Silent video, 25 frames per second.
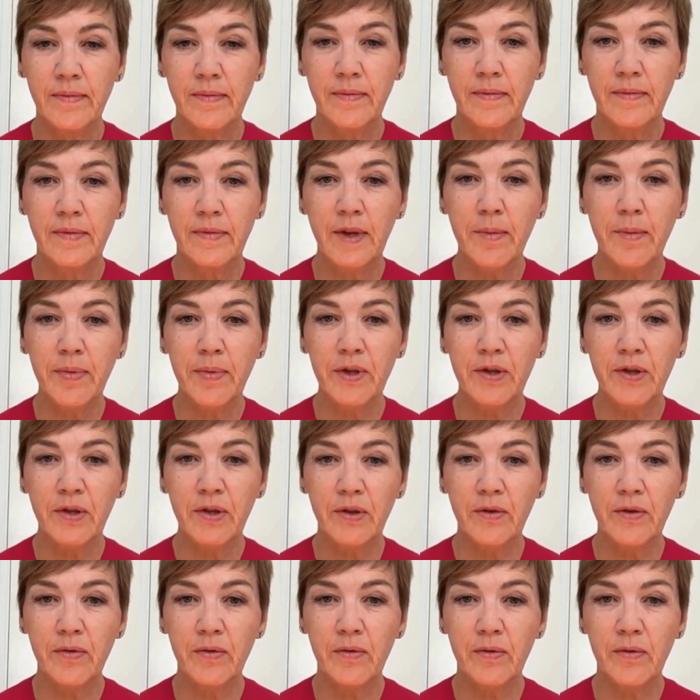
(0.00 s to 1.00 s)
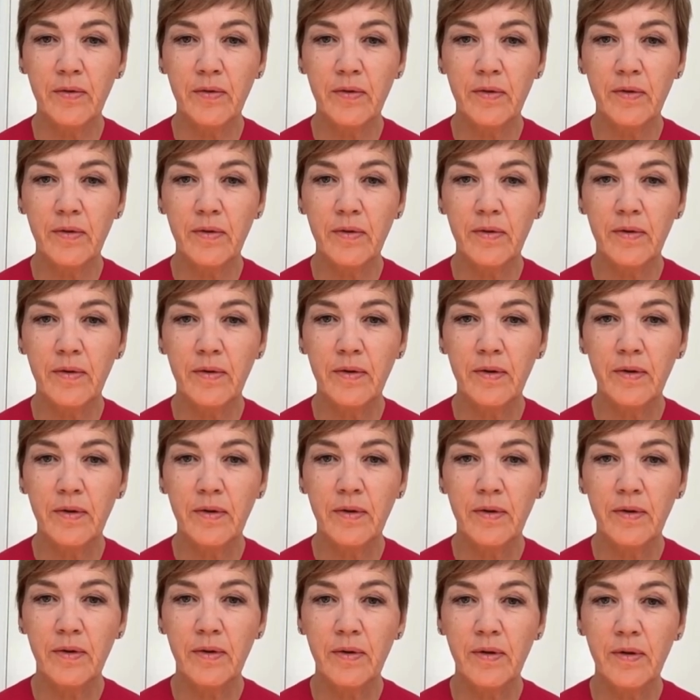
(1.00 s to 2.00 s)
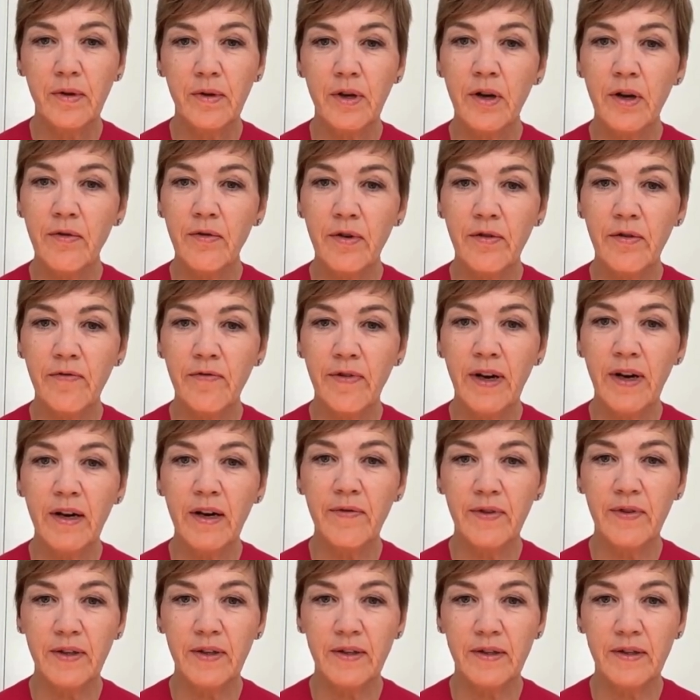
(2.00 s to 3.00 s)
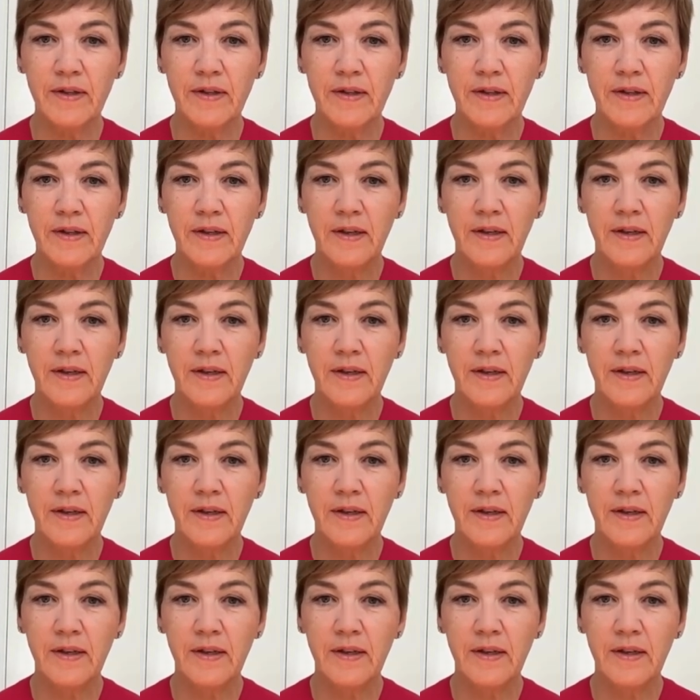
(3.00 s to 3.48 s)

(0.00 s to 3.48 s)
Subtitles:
Number 2. Current relevance.